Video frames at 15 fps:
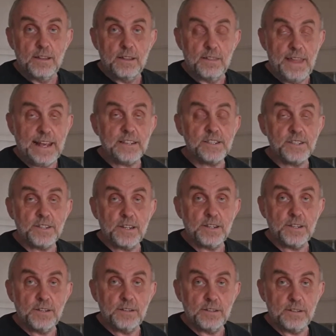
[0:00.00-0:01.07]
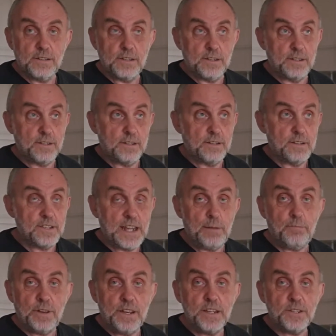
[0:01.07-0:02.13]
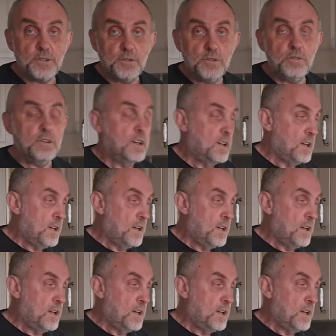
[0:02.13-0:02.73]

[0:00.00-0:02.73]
next step is to